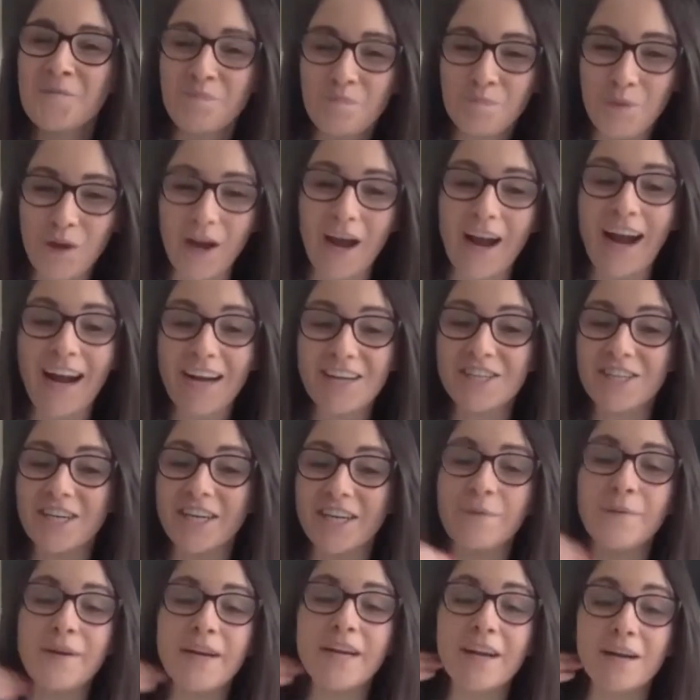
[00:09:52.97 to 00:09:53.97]
But
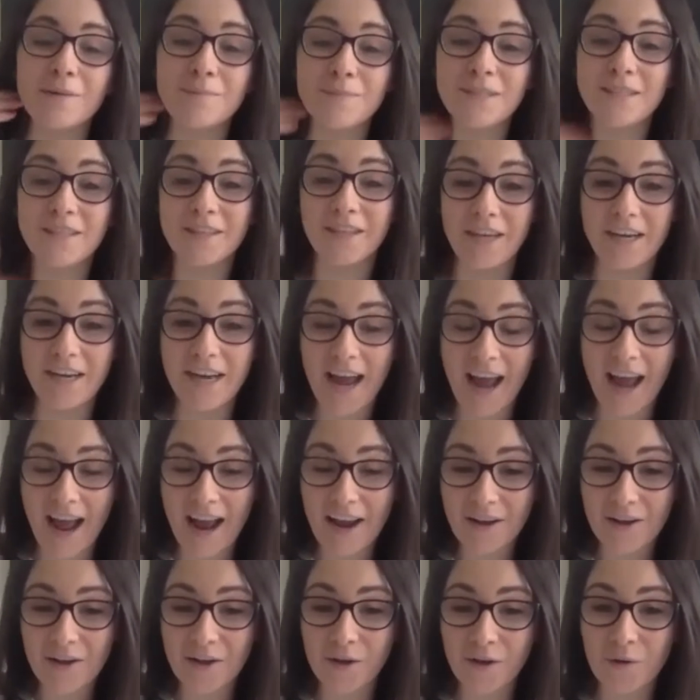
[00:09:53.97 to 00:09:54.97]
actually, when it comes to the
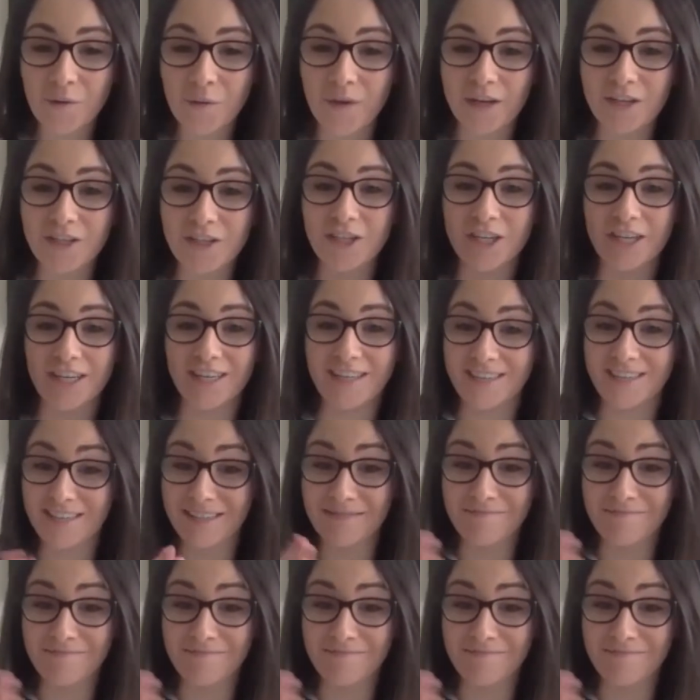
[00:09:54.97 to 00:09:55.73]
neck, which is,